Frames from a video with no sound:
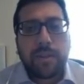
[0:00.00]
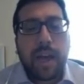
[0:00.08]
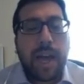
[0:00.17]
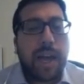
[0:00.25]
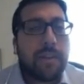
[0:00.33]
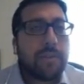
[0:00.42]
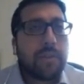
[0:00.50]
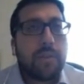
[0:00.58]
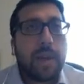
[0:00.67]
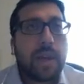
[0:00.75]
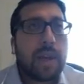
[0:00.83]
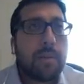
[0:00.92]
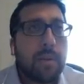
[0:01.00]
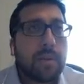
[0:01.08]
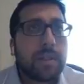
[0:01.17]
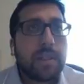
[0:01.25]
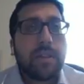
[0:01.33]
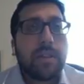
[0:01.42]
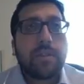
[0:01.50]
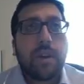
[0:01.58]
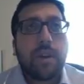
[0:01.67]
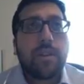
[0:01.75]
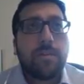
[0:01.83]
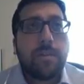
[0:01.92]
So after you make Hamotzi and you
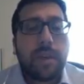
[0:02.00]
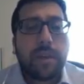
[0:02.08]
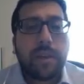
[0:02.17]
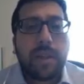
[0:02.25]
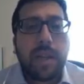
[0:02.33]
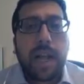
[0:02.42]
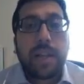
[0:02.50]
start your meal,